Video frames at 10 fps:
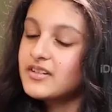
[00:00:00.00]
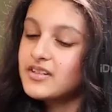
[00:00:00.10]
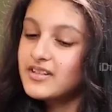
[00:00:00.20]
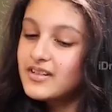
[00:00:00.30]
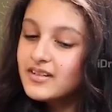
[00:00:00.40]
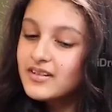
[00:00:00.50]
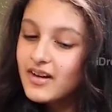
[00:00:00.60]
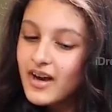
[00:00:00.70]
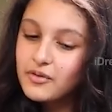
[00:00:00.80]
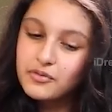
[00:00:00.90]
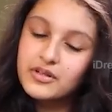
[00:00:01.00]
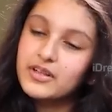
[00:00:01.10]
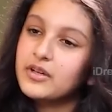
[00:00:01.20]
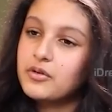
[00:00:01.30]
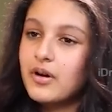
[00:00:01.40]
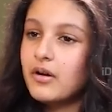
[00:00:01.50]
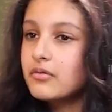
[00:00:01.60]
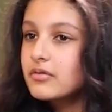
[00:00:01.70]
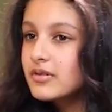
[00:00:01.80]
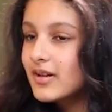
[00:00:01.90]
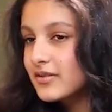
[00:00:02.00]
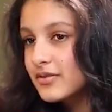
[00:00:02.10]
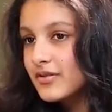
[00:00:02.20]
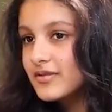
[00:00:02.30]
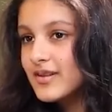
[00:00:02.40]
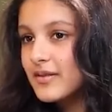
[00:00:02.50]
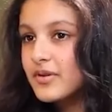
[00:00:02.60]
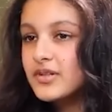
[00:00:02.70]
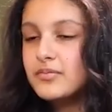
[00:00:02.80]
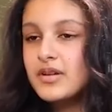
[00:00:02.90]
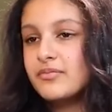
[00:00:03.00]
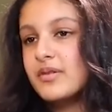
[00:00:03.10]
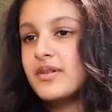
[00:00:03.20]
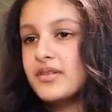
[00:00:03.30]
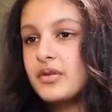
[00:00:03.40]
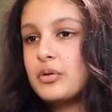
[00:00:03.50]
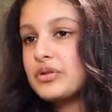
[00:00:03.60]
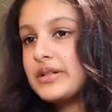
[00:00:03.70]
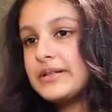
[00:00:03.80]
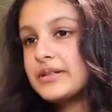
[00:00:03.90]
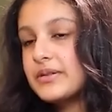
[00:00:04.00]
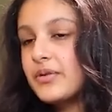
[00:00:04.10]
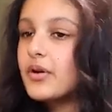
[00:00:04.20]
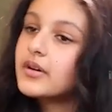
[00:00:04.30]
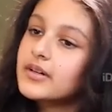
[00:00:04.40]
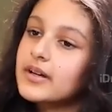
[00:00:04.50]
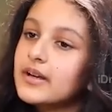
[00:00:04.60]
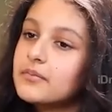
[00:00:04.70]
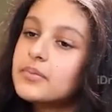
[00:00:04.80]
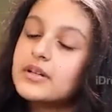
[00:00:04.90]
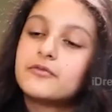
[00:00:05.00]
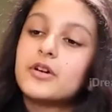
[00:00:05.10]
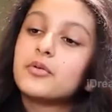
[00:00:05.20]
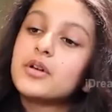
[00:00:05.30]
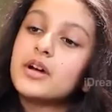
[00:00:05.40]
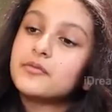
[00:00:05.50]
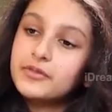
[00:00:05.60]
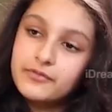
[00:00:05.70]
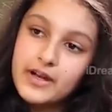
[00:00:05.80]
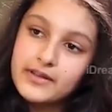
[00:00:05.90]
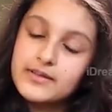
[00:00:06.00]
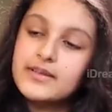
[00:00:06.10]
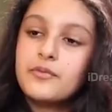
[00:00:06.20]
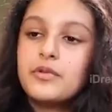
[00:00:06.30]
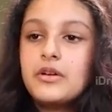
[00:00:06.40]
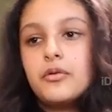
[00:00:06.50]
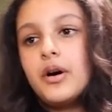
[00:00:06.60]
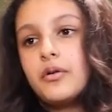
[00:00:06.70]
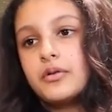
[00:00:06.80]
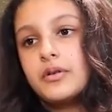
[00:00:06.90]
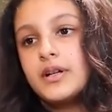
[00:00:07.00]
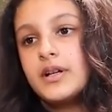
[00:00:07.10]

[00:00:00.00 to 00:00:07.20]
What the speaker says: Here I don't really go out to restaurants that much. Me and my brother usually just order in, but if we're going out with friends then we go out.